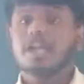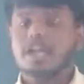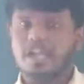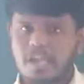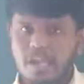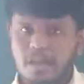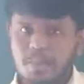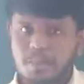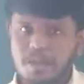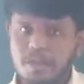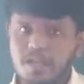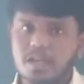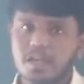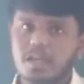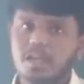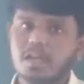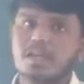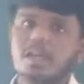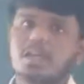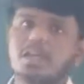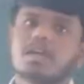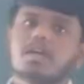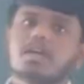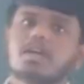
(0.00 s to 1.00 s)
capital
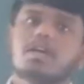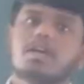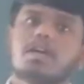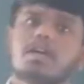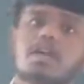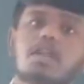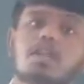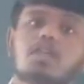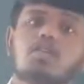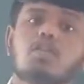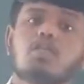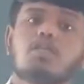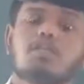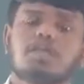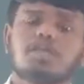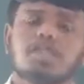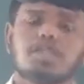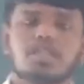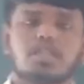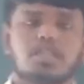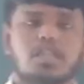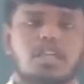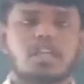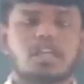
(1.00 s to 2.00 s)
in your
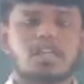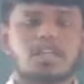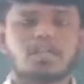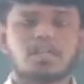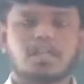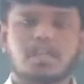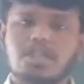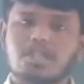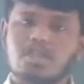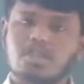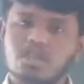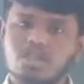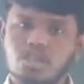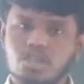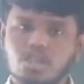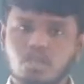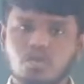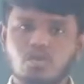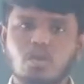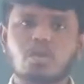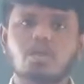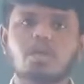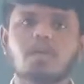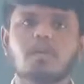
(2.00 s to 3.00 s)
business enterprise in the
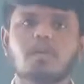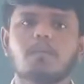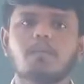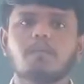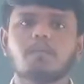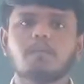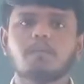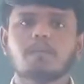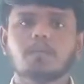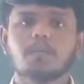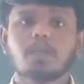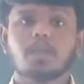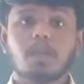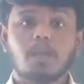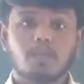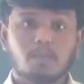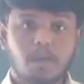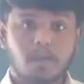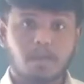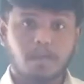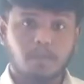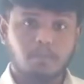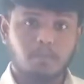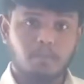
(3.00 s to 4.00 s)
short term,
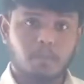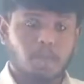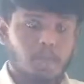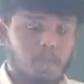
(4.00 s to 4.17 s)
but